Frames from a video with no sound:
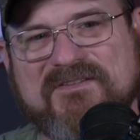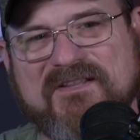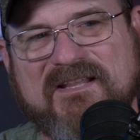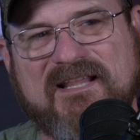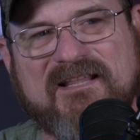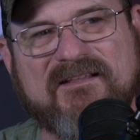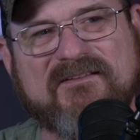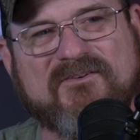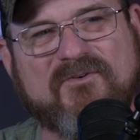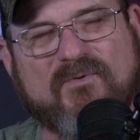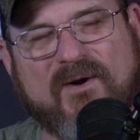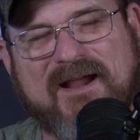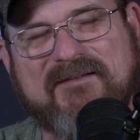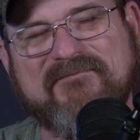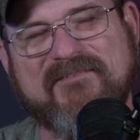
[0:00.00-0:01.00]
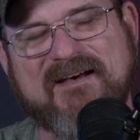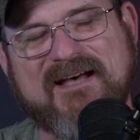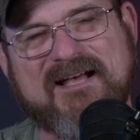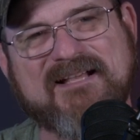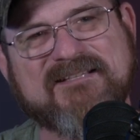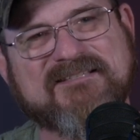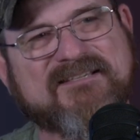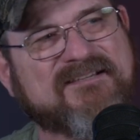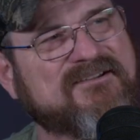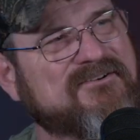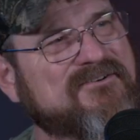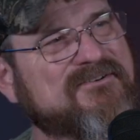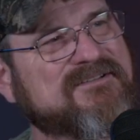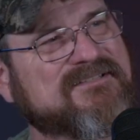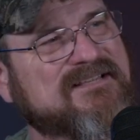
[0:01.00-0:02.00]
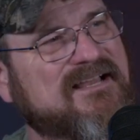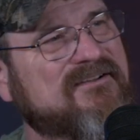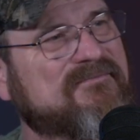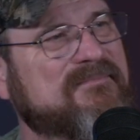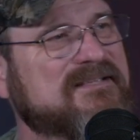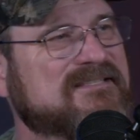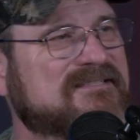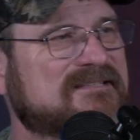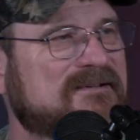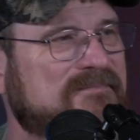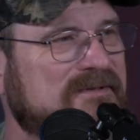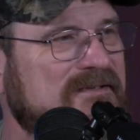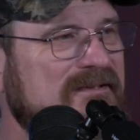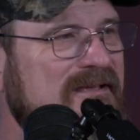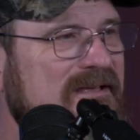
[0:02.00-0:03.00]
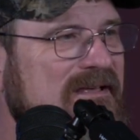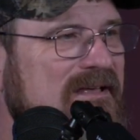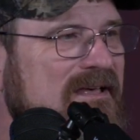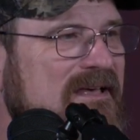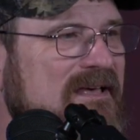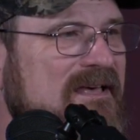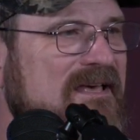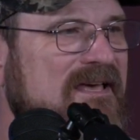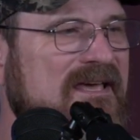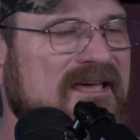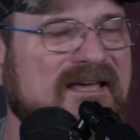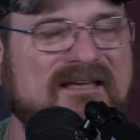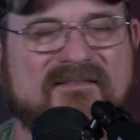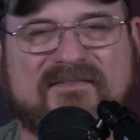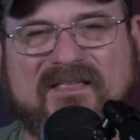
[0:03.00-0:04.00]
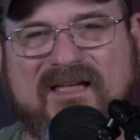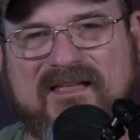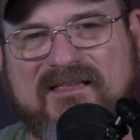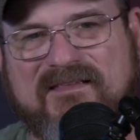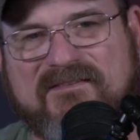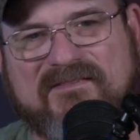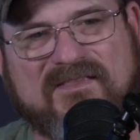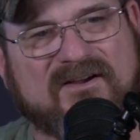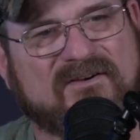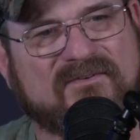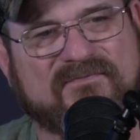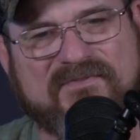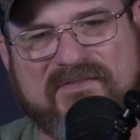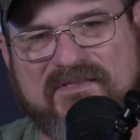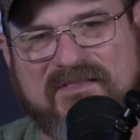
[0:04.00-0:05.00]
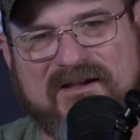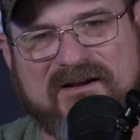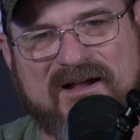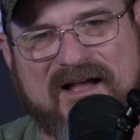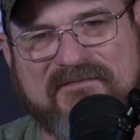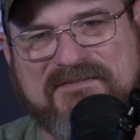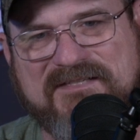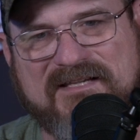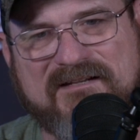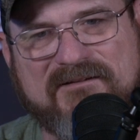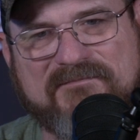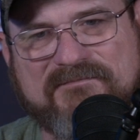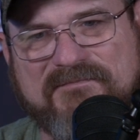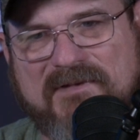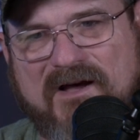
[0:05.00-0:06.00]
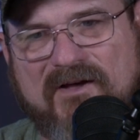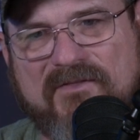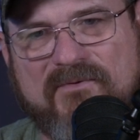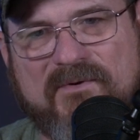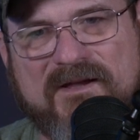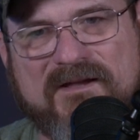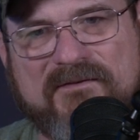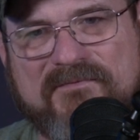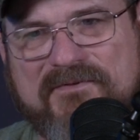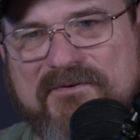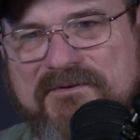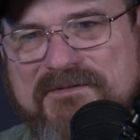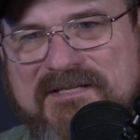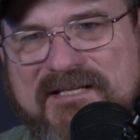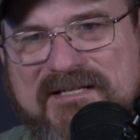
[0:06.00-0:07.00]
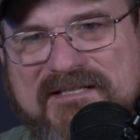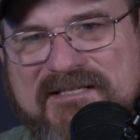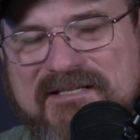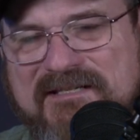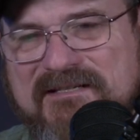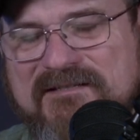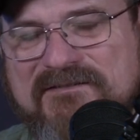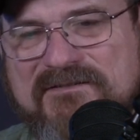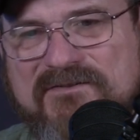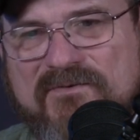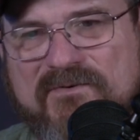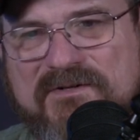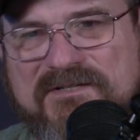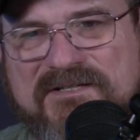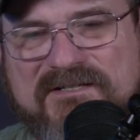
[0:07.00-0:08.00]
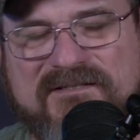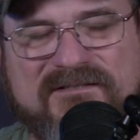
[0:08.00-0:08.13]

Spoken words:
the grapevines here in South Mississippi. And I've seen them all the way up through Tennessee and Georgia,